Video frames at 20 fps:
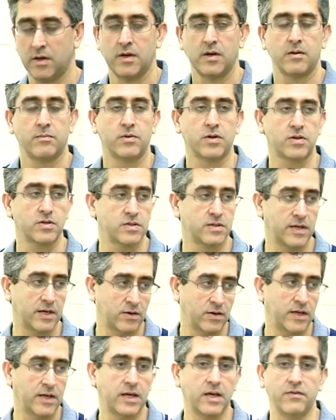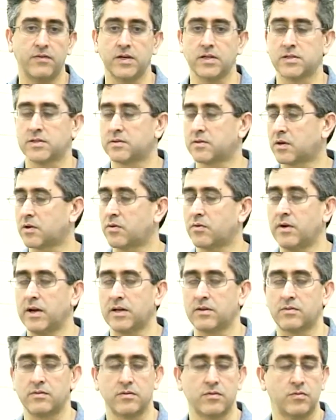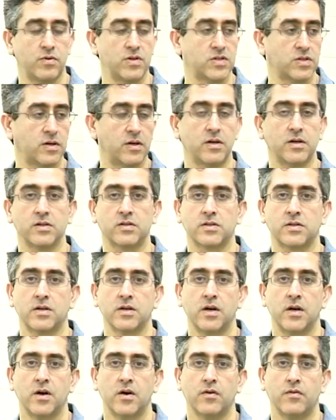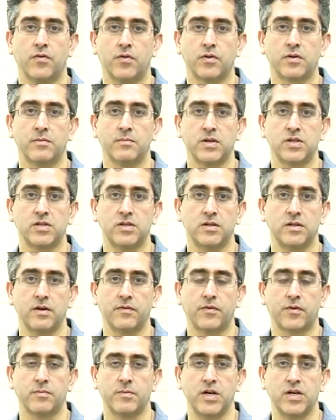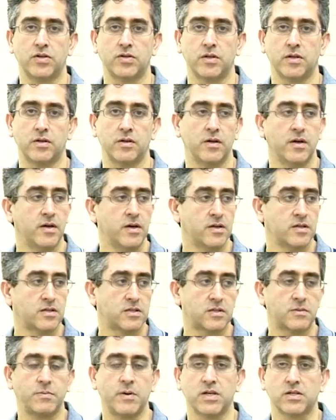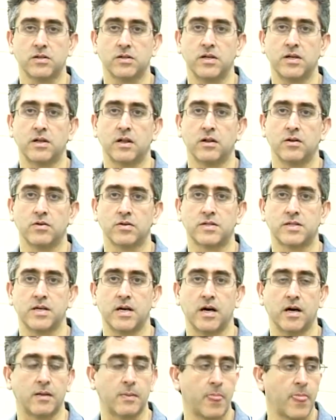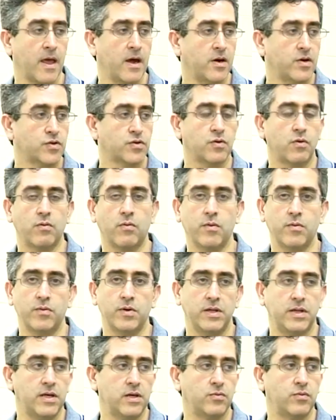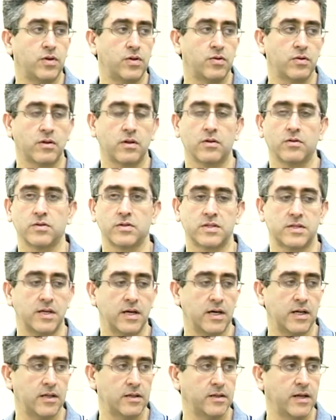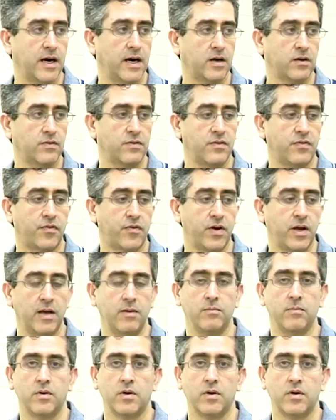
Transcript: because they're going to give us the correct results for the machine deformation, especially the load cell. So what we did, we took the load cell out of the frame,